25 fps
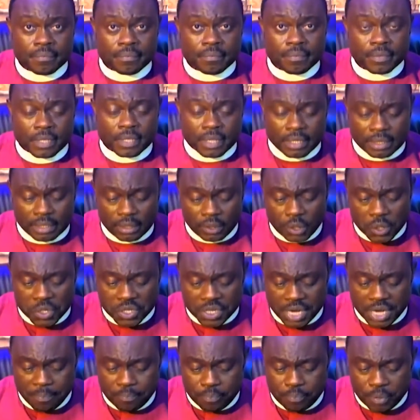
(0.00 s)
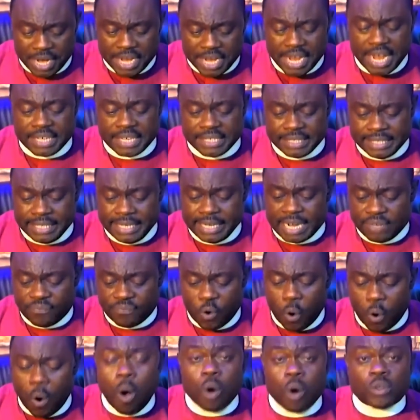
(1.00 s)
The Lord say, prayer needed for
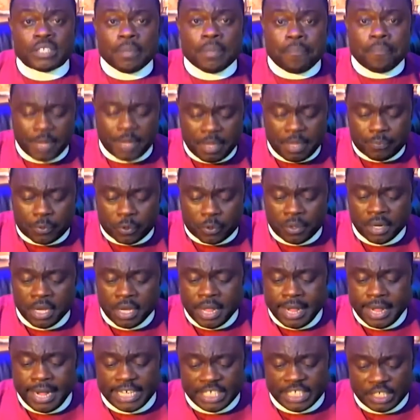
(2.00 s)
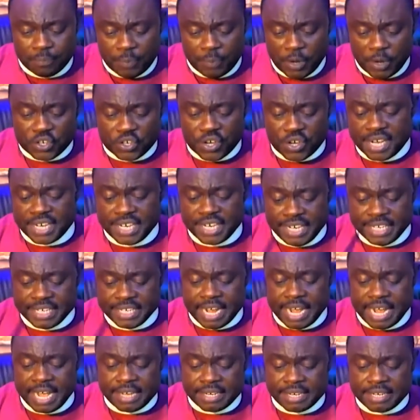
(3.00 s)
all the people, especially in
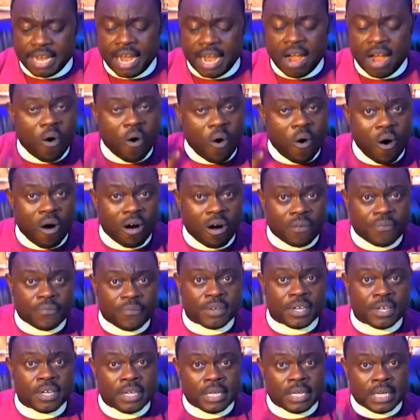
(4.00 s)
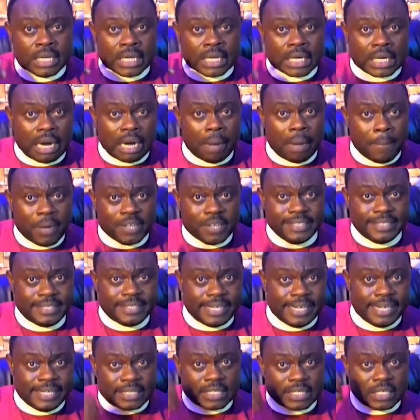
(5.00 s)
the area of
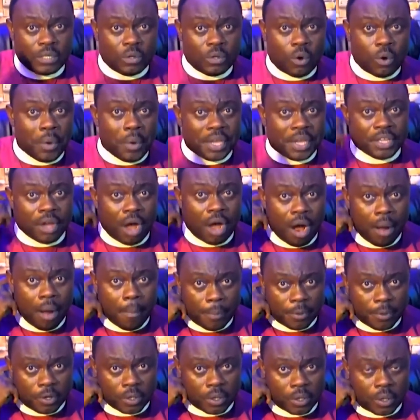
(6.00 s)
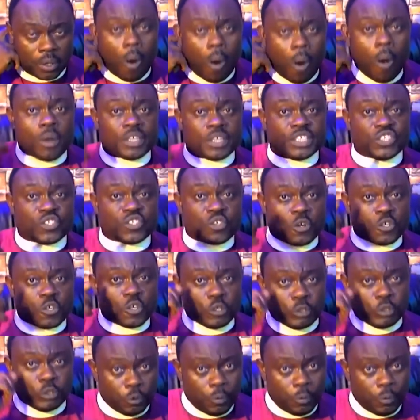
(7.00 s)
commodities going up. God is going to
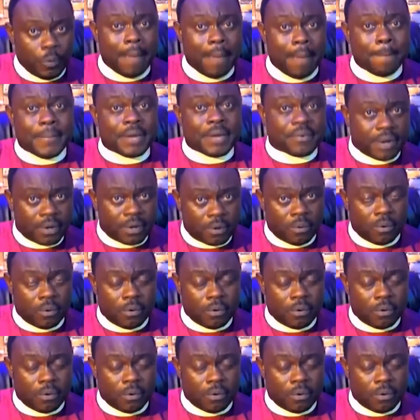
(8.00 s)
do a miracle.